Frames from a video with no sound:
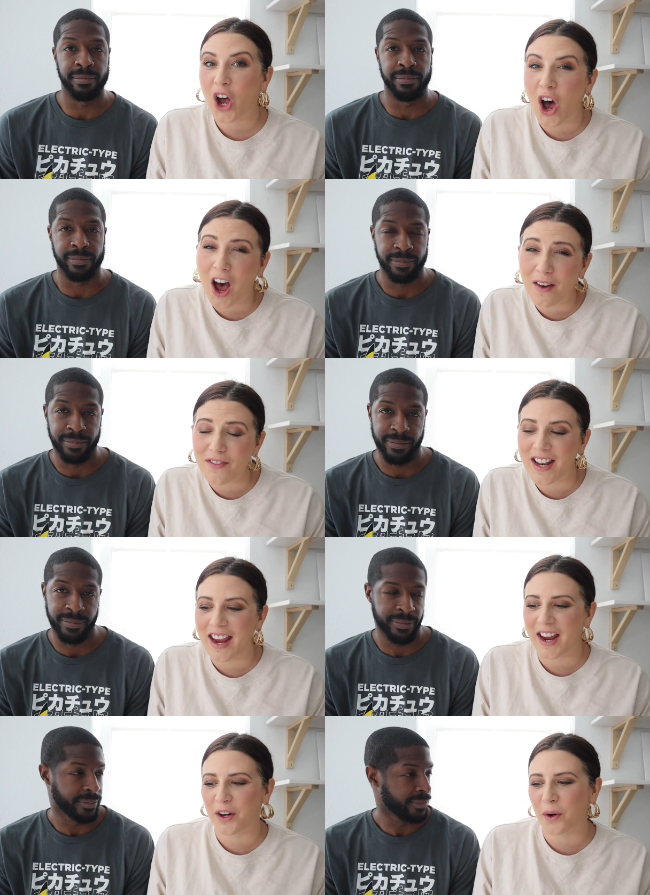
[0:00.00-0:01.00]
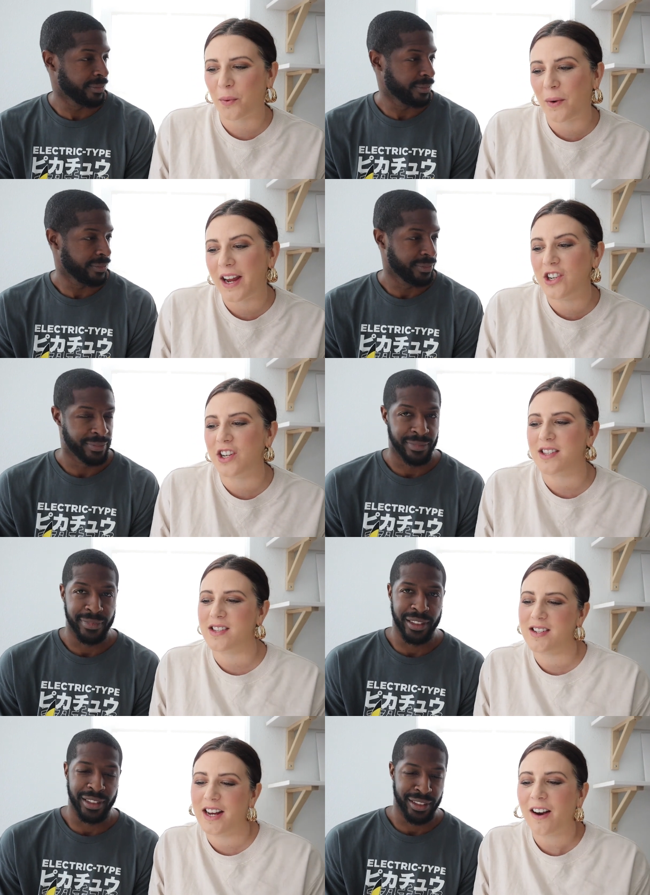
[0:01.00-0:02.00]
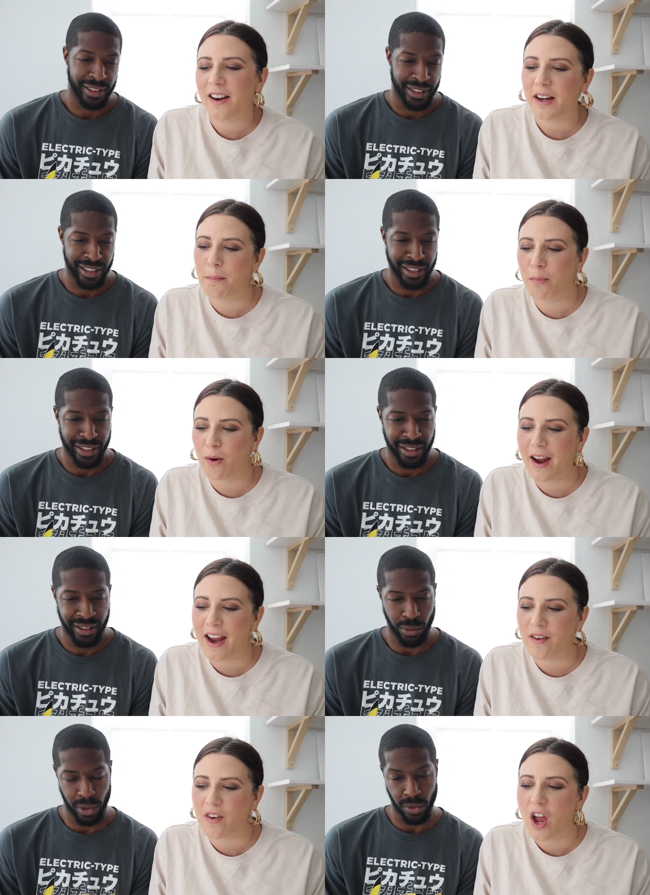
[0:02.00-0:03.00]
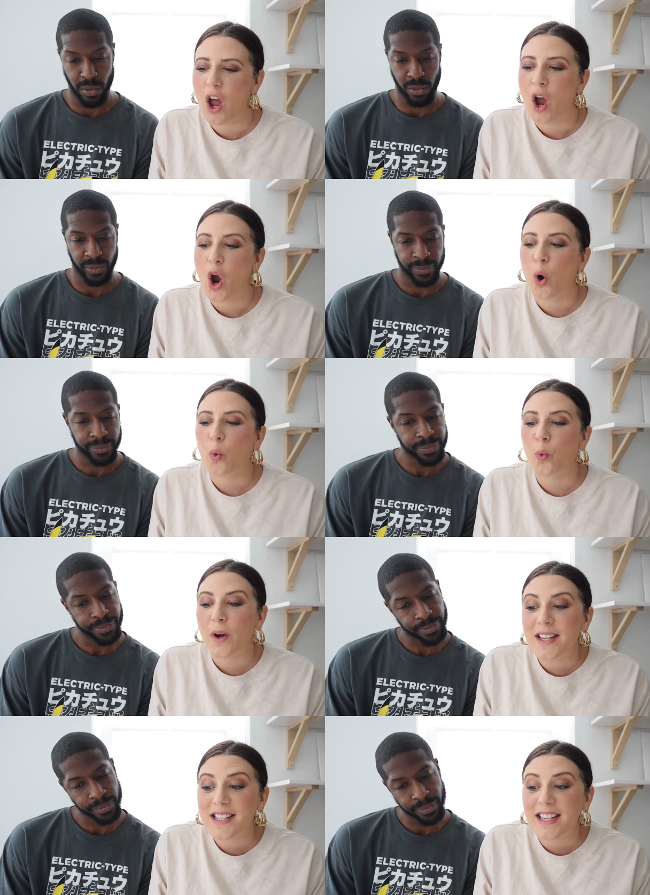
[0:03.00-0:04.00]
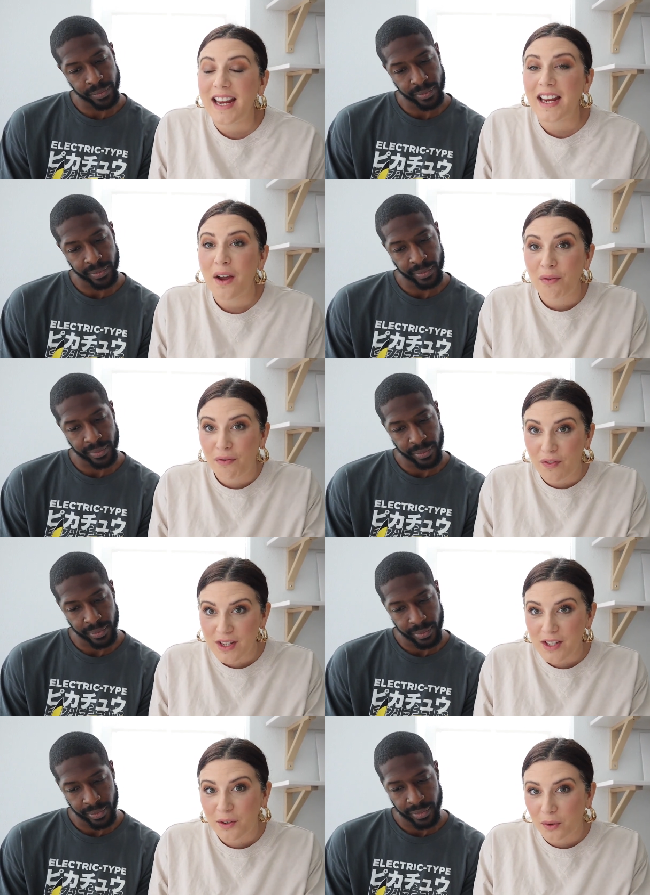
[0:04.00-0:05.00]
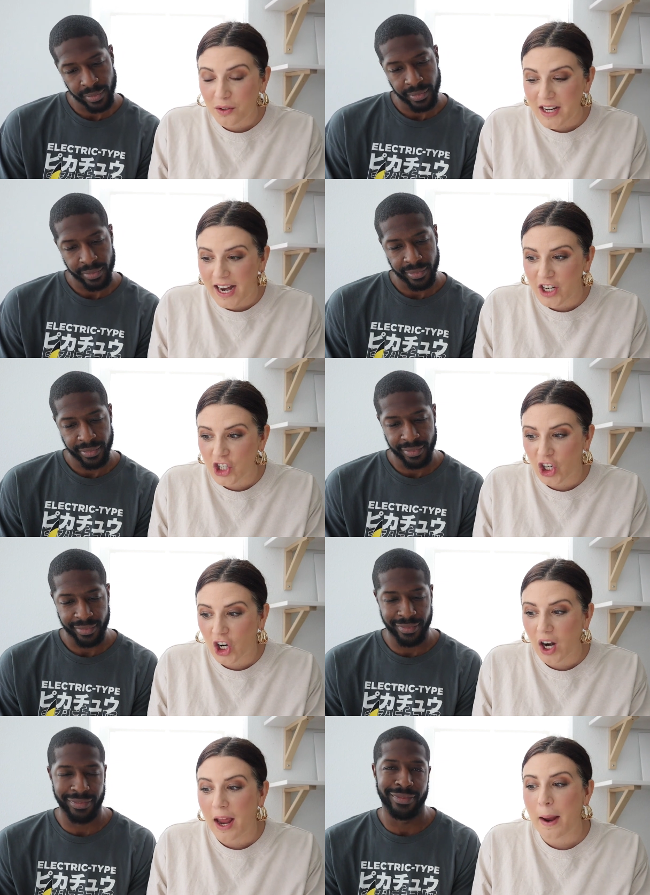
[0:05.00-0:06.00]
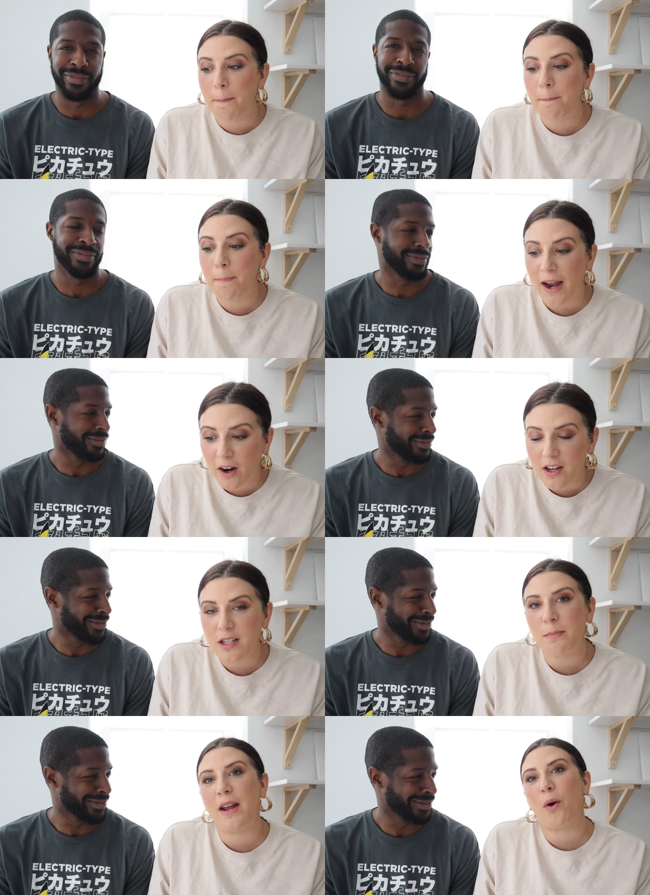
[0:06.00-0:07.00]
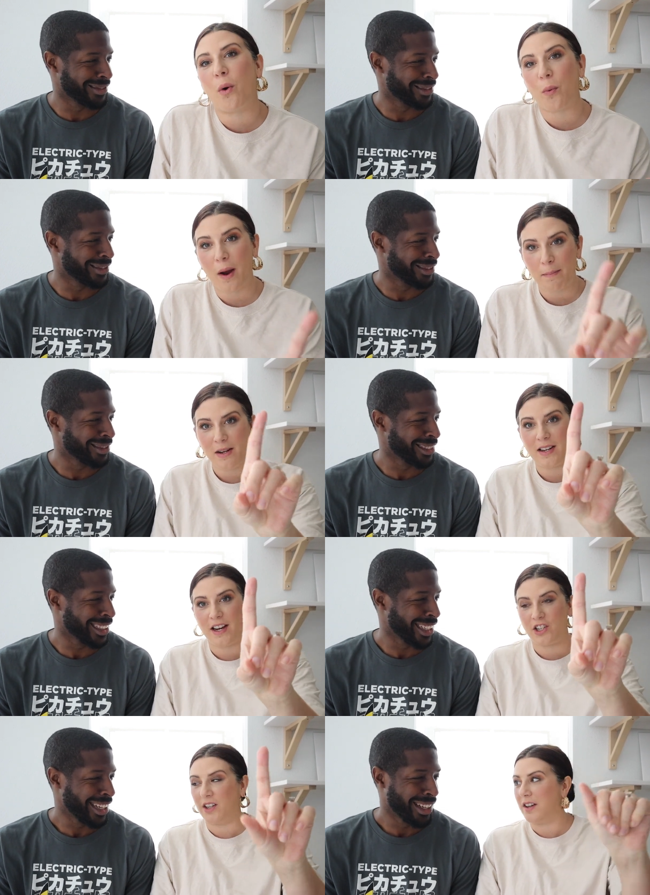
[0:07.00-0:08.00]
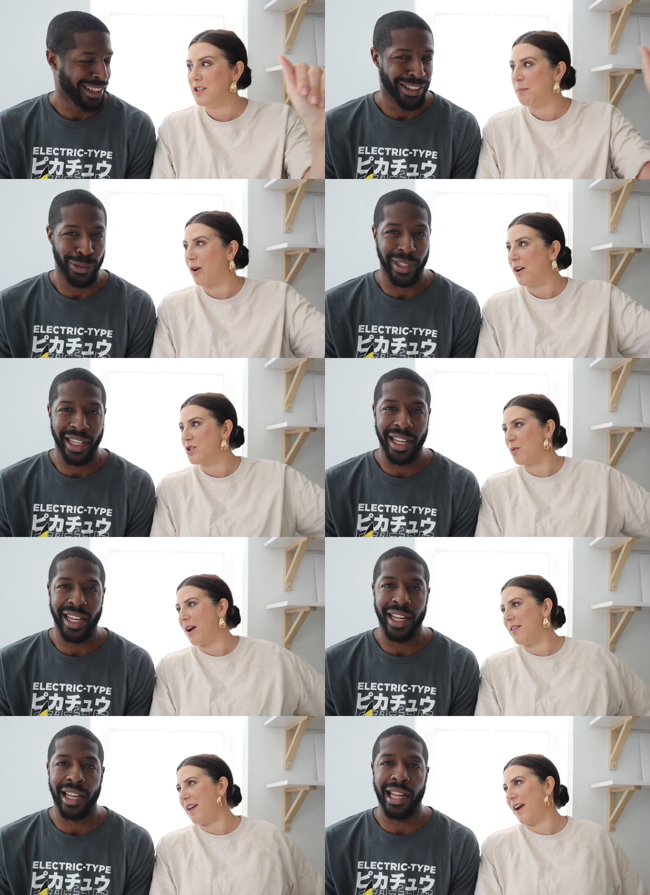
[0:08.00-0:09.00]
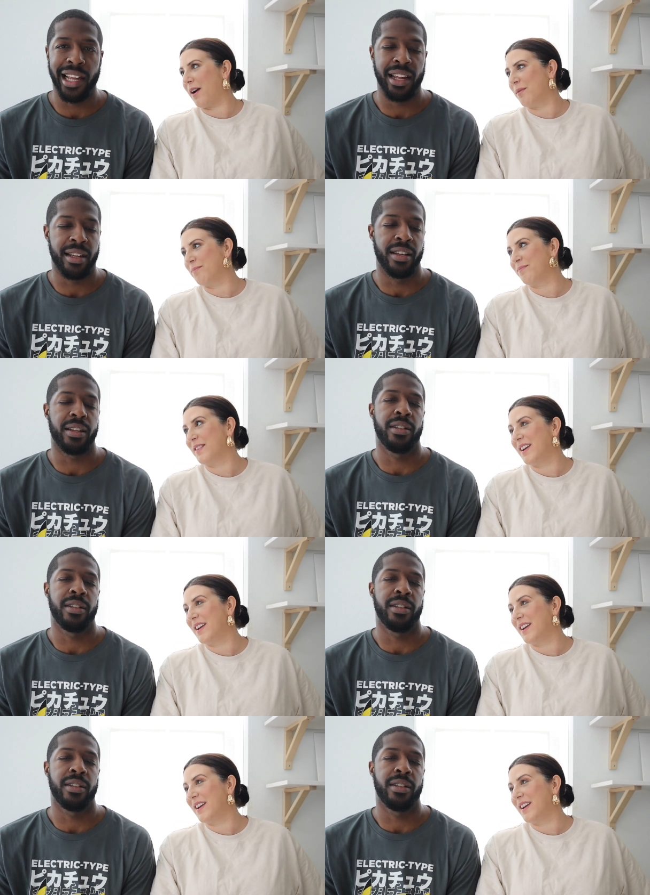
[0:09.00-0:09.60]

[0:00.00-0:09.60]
Speaker 1: confident and courageous, daring and brave, risking physical danger, embarrassment, or reputation. Let's pause right there.